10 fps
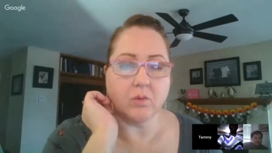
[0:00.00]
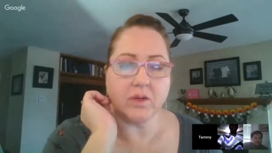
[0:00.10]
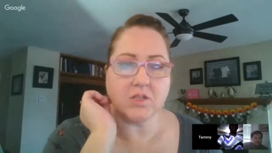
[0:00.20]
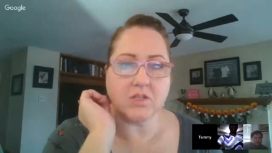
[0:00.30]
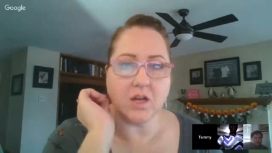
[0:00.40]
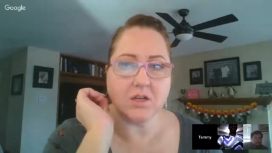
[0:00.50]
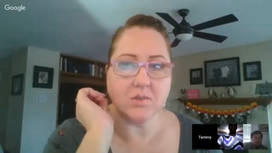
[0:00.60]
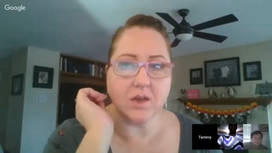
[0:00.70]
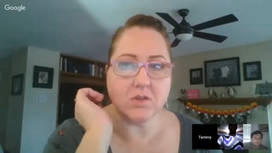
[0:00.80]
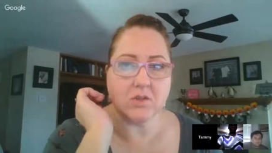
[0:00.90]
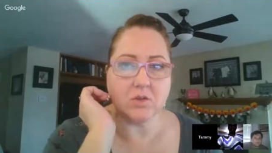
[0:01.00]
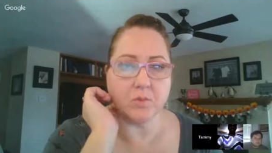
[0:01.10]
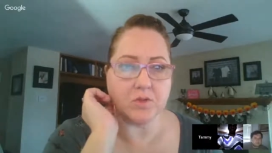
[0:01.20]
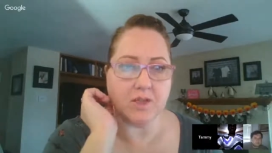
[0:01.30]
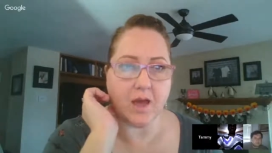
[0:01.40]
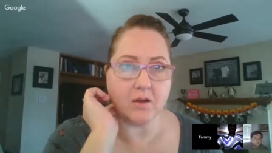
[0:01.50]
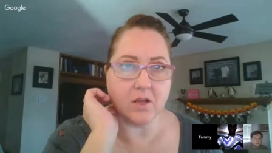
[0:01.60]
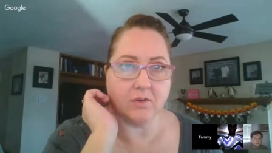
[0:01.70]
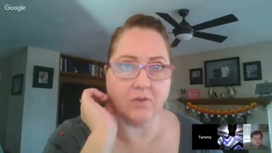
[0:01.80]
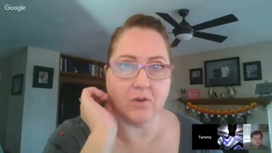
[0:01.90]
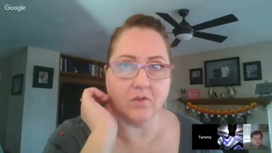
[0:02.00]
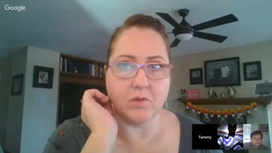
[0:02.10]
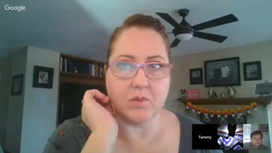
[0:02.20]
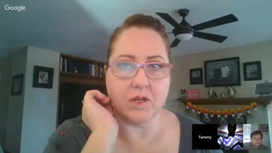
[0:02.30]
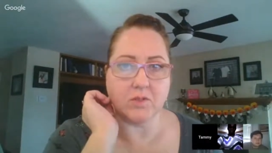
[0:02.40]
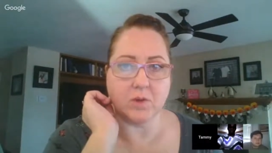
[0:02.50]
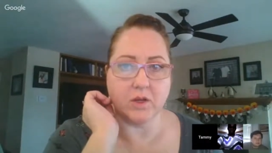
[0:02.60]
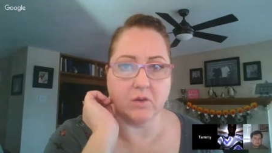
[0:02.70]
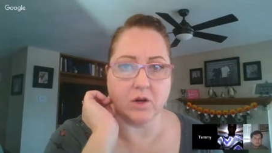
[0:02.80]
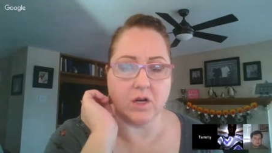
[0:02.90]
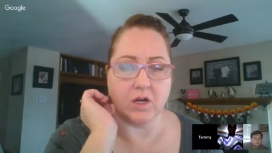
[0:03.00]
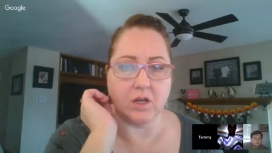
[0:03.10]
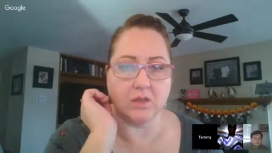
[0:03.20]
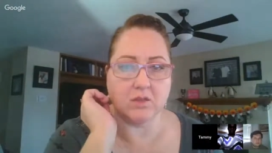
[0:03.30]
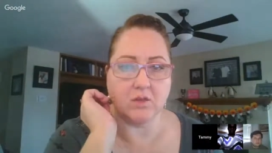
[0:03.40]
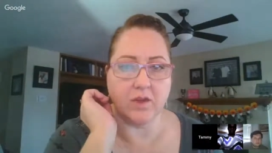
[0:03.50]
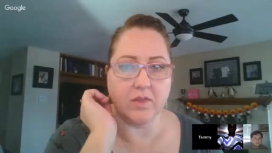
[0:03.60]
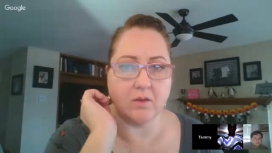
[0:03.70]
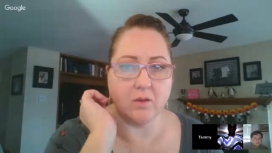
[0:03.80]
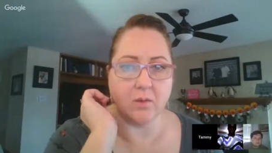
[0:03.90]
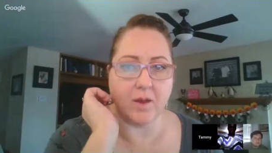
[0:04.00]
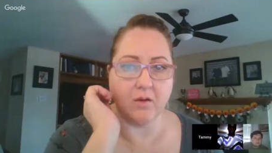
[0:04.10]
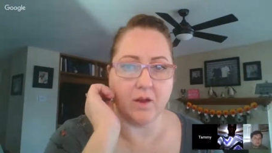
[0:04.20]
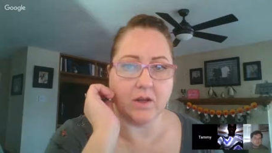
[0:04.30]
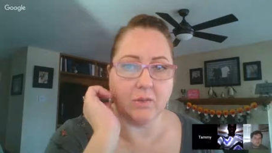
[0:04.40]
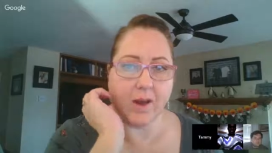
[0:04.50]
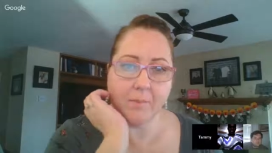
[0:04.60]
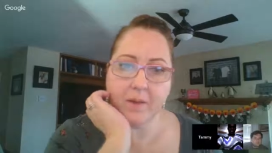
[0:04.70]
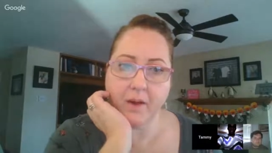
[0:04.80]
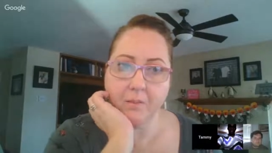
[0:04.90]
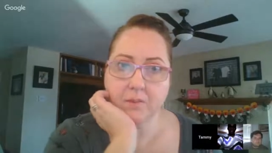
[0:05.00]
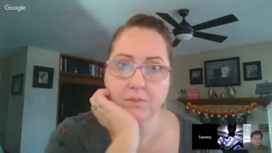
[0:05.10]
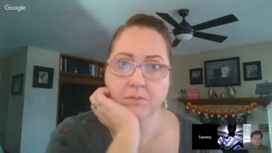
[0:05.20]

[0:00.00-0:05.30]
We just talked about the Super Saturday for a few minutes while you were gone, so I think we're about ready to wrap up.